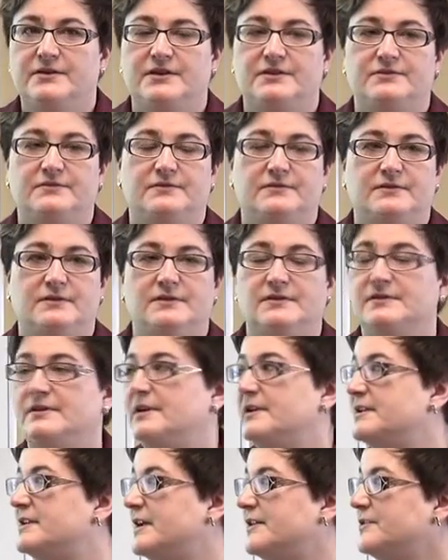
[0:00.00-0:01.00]
There's
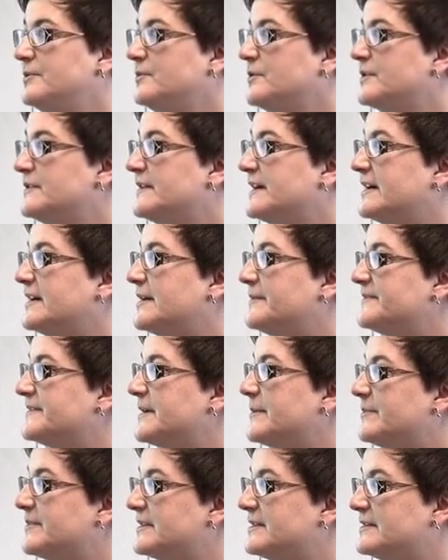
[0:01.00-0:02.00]
another word that comes
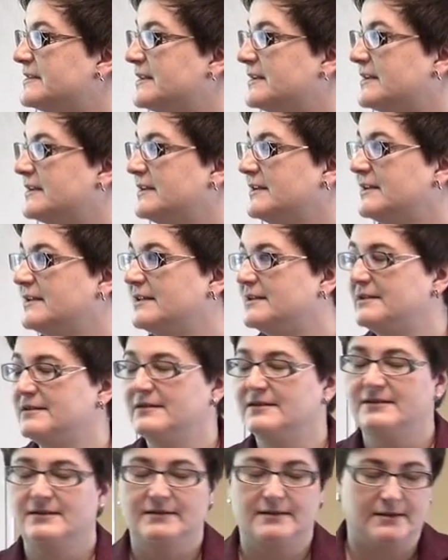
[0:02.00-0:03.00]
up in the, in,
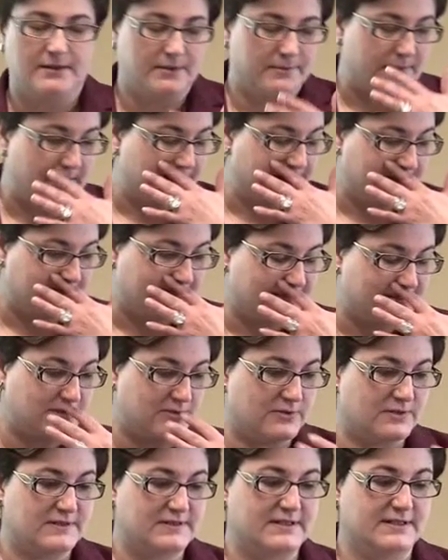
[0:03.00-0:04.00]
around
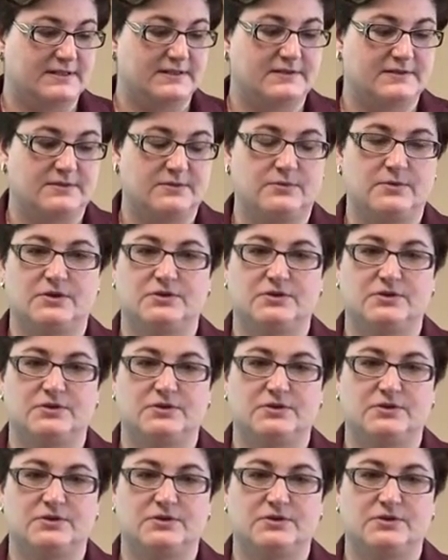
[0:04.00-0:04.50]
discourse is the